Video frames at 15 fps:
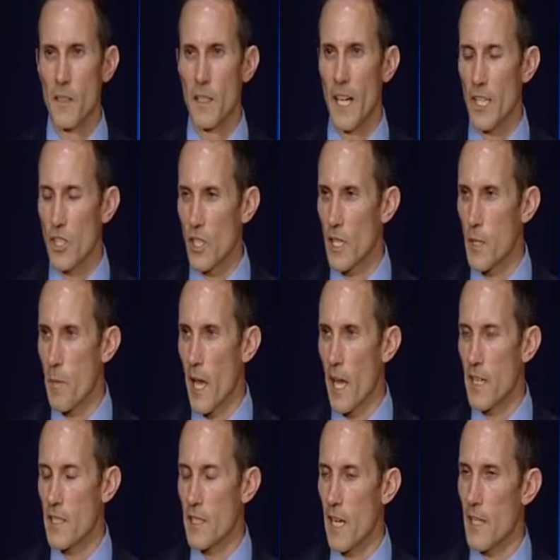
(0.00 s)
It actually
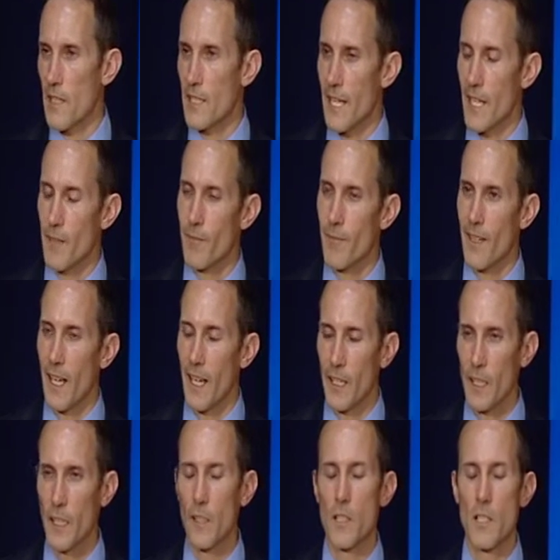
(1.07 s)
pays down debt a
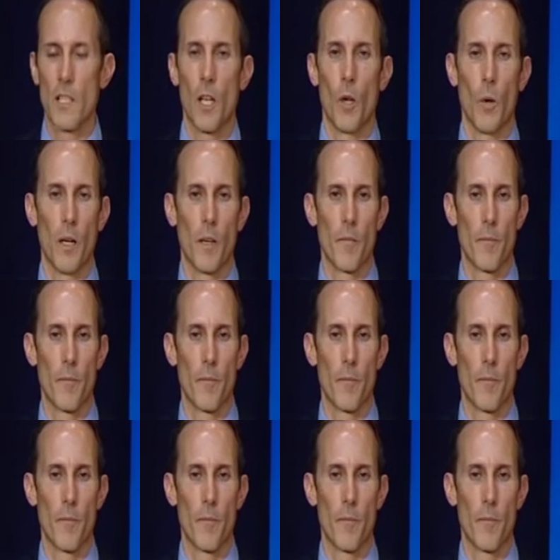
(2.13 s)
little slower.